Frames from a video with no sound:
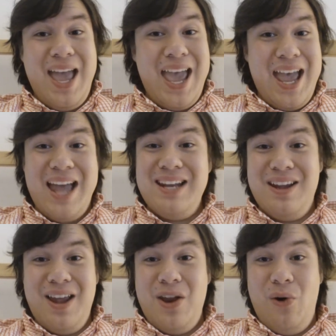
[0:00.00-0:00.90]

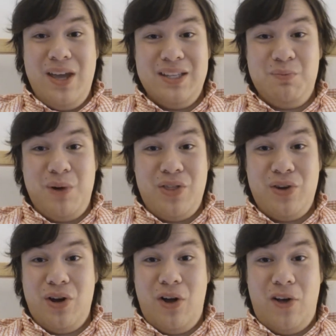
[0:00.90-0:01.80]
and annoy his
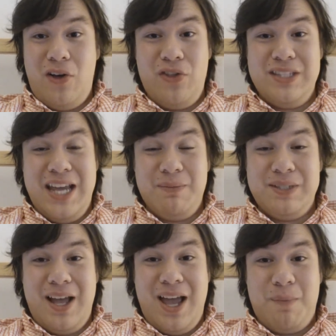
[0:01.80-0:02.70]
brother all the damn
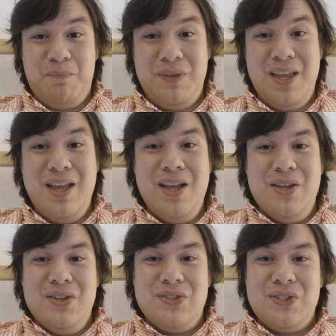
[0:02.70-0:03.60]
time.
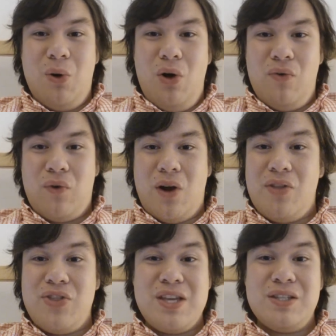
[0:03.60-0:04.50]
So,
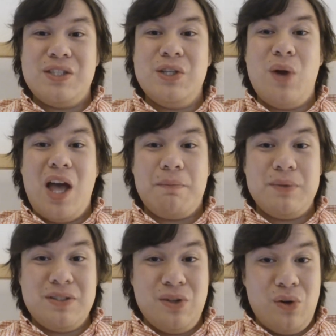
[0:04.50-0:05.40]
overall, these two
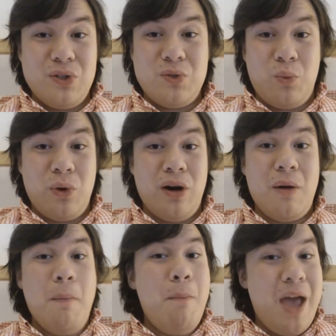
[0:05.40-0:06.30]
episodes
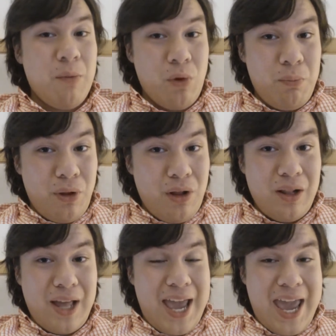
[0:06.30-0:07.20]
were
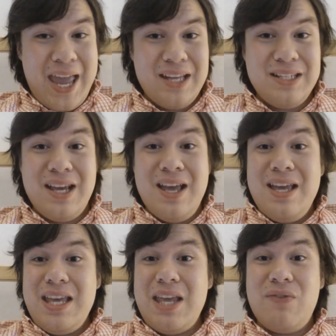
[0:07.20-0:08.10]
memorable and
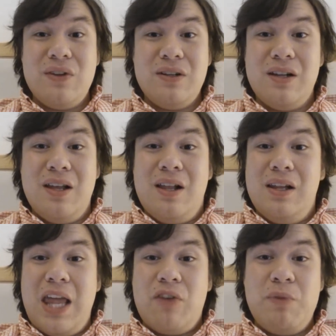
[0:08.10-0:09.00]
even
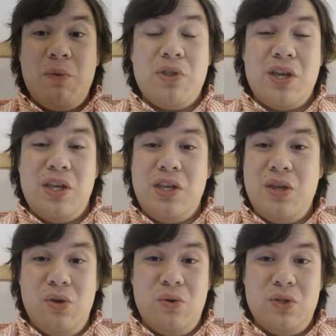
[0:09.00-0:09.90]
left me with a
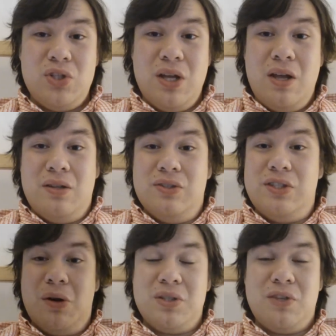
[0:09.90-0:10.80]
huge
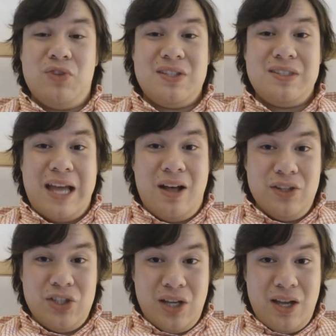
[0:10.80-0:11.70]
dose of
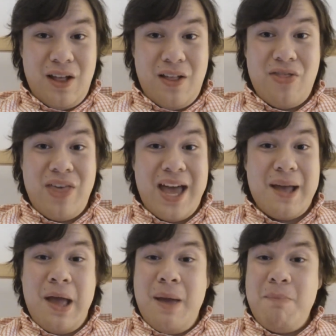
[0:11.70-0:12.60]
nostalgia
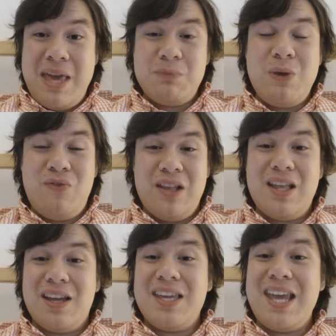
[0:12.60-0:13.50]
that makes me feel
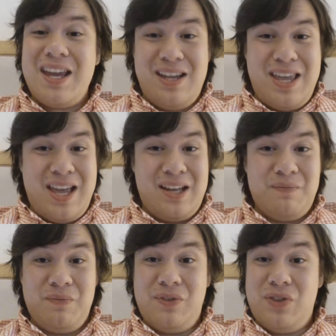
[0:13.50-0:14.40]
like a kid
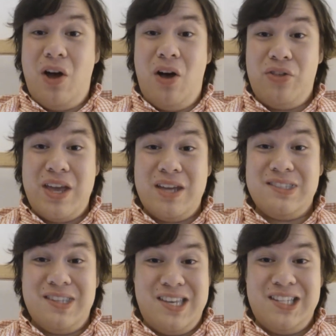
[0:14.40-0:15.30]
again, all thanks
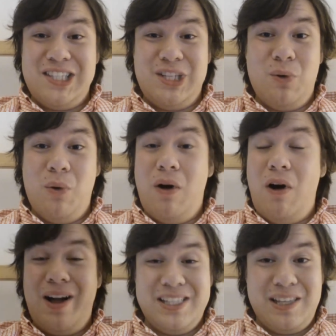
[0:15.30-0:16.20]
to these two
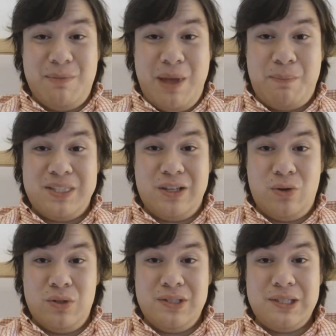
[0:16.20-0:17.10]
awesome
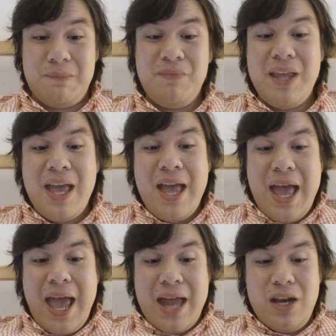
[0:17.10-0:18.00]
episodes.
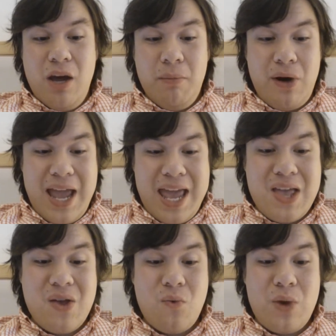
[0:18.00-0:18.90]
At number
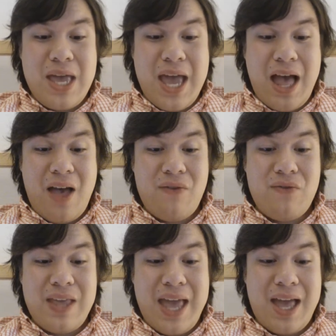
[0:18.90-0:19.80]
eight, we have
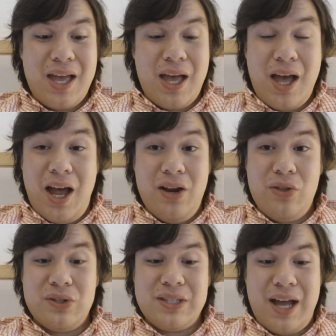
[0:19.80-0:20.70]
yet
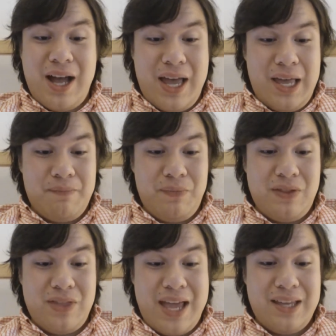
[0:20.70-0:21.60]
another tie
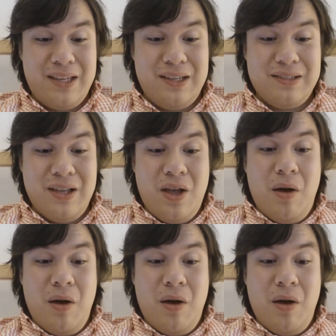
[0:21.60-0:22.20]
that is